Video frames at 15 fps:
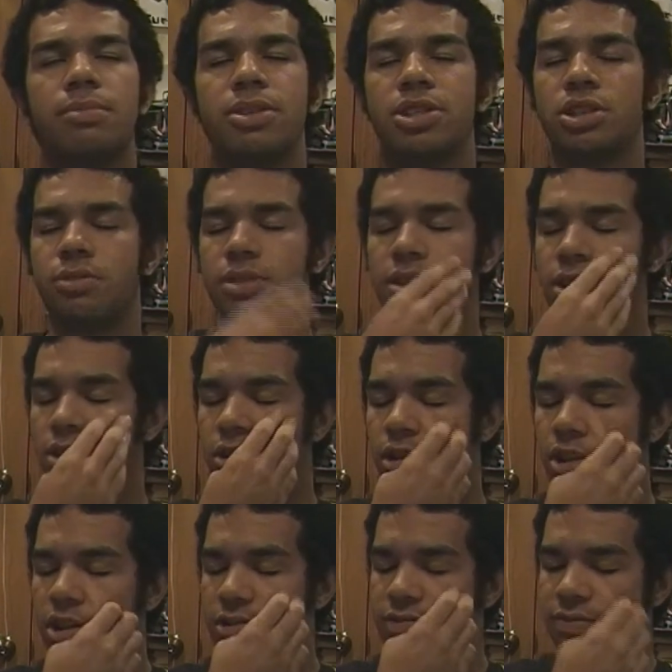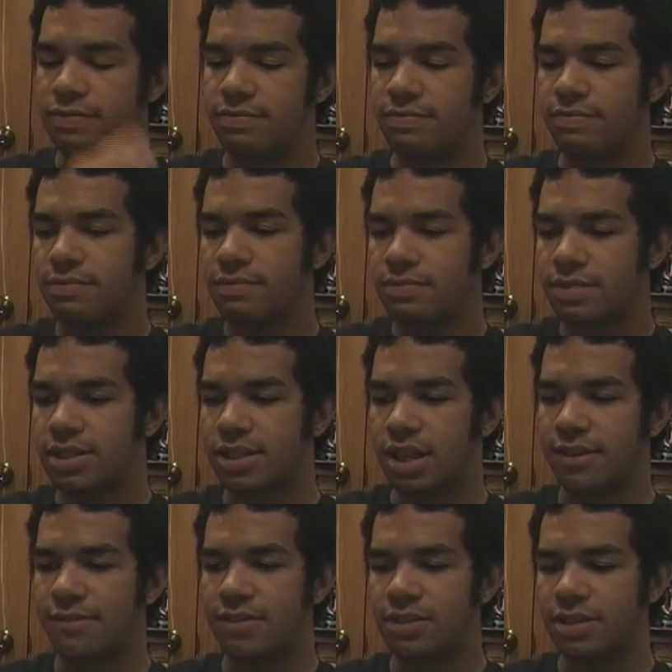I'm not sure what the hook of
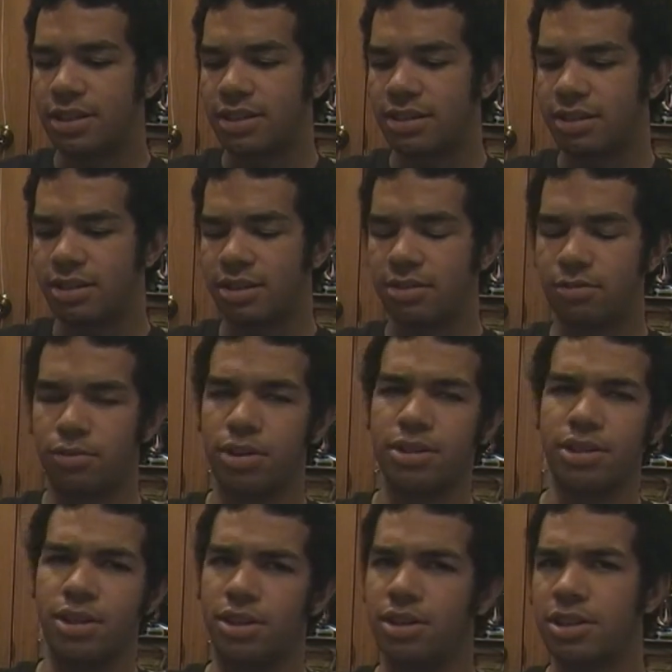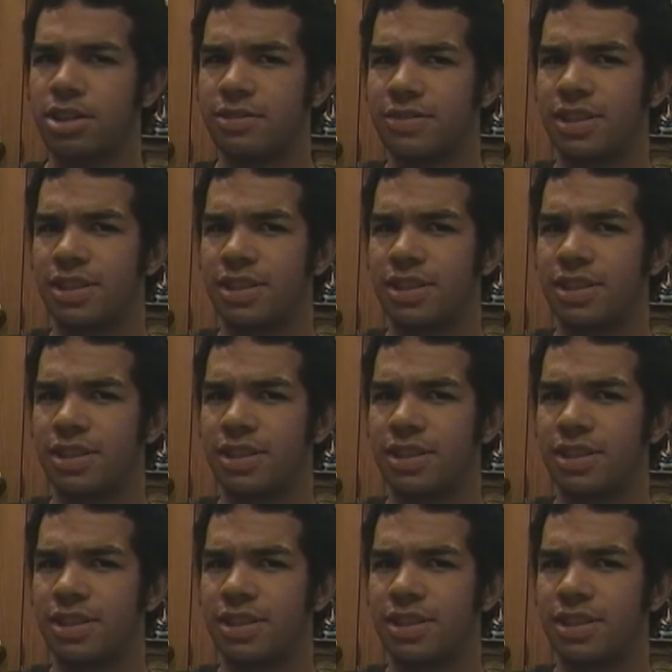Seinfeld or where the hook